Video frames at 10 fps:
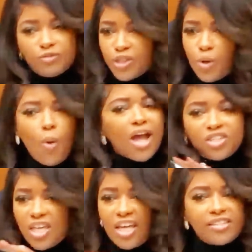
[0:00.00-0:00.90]
if she
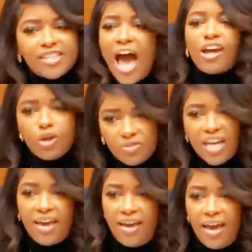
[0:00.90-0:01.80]
watched the entire
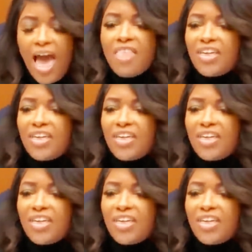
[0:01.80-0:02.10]
thing,